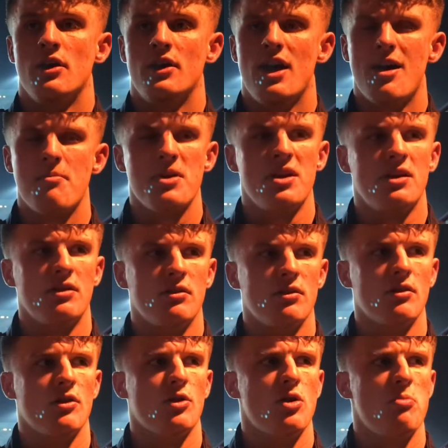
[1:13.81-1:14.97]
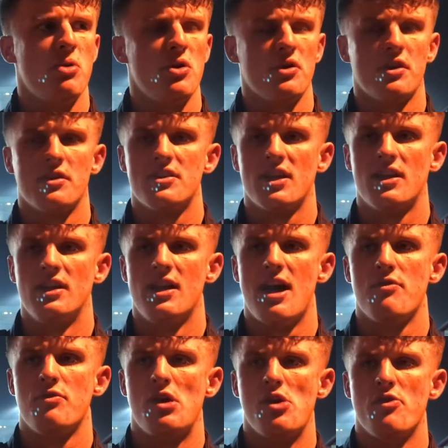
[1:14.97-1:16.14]
Yeah, I mean, there were a point second
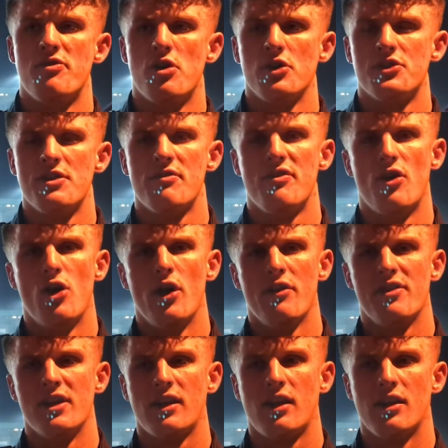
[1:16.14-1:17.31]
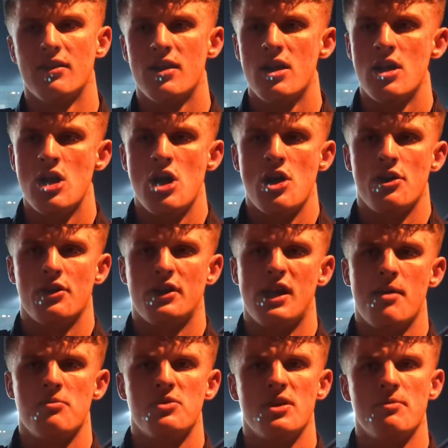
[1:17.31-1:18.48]
half, like 14-4, I think. The
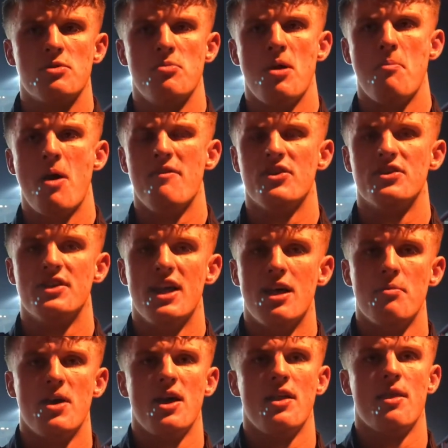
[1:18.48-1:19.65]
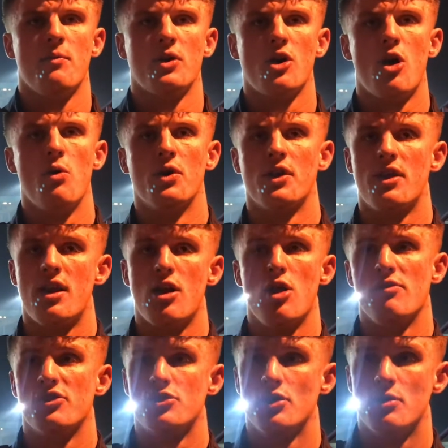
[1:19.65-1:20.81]
game seemed to be a bit of a stalemate, and then we got one, and then all
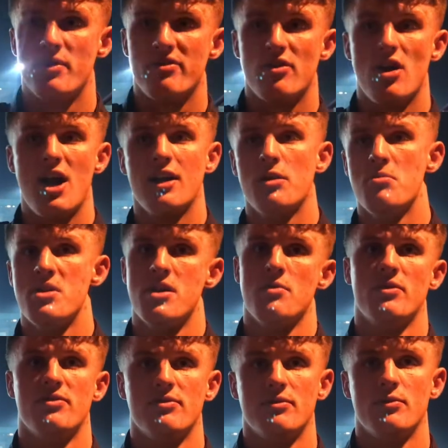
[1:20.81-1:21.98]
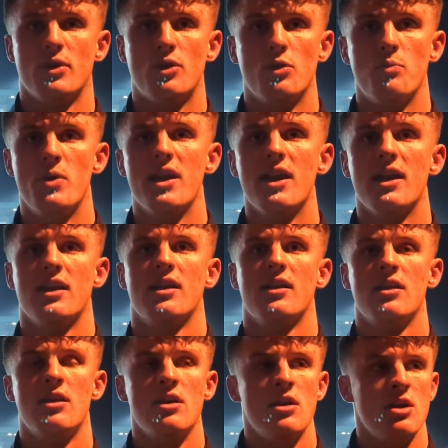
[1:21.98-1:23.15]
of a sudden we thought, hang on a minute, we could win it here.
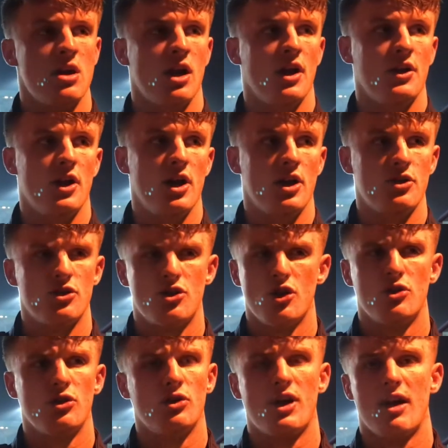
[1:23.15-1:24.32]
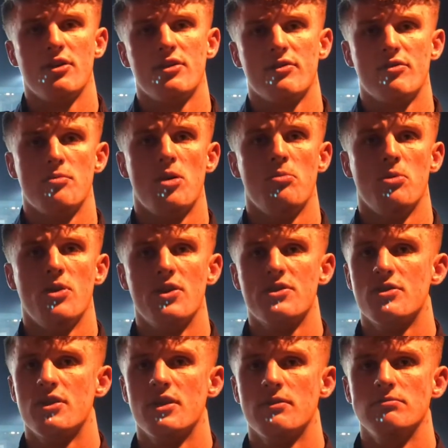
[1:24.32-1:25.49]
And just showed good character from our boys,
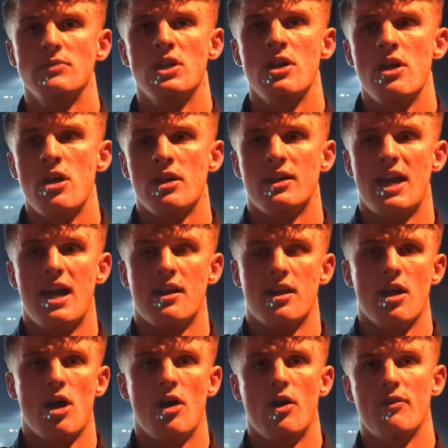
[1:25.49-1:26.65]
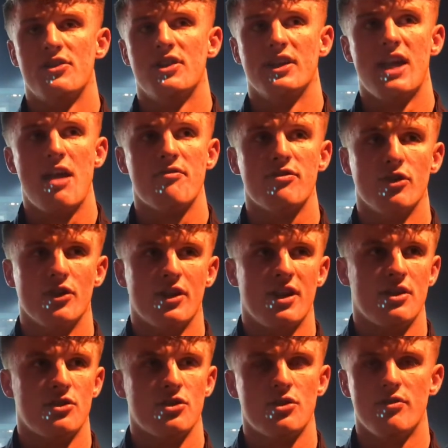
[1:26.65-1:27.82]
so getting it, obviously getting in front, and
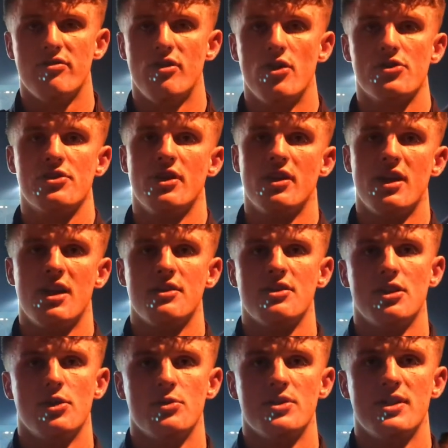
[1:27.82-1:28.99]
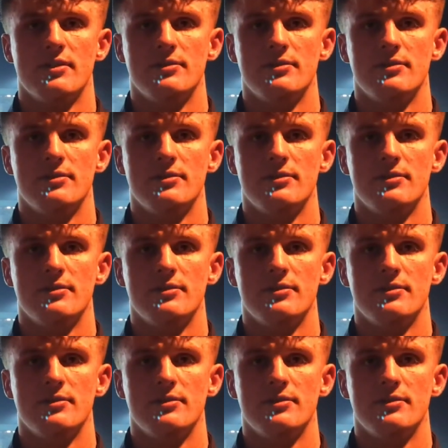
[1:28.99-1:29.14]
then just unfortunately entering it.